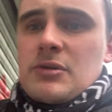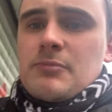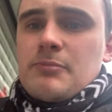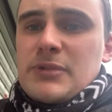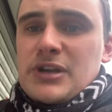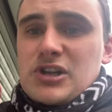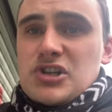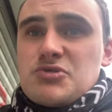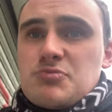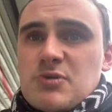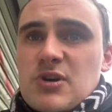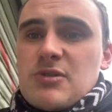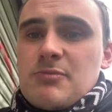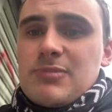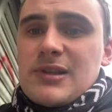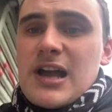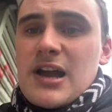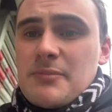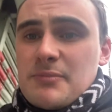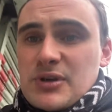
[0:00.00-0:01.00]
Middlesbrough and
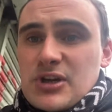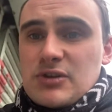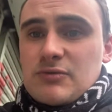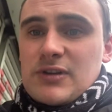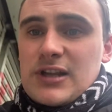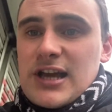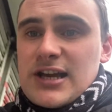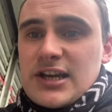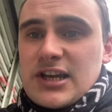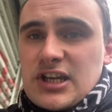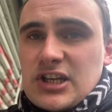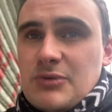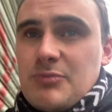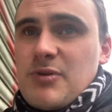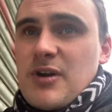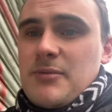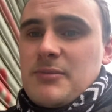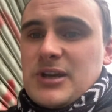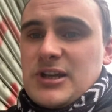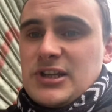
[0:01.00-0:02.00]
Blackburn were like in the
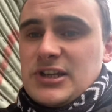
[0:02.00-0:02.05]
Premier